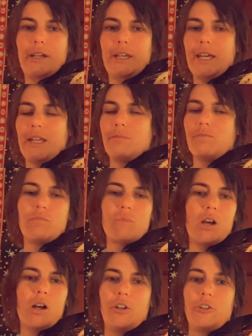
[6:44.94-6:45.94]
Again,
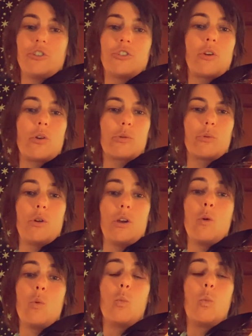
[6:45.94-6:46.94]
I'll just go through
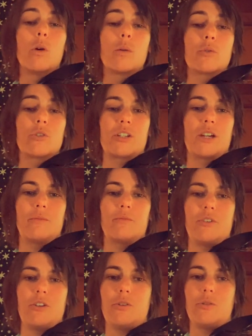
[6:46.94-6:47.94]
it one more
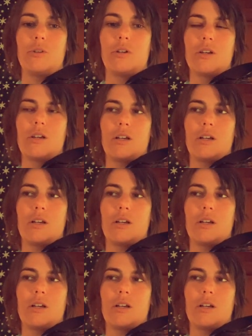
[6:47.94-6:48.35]
time for you,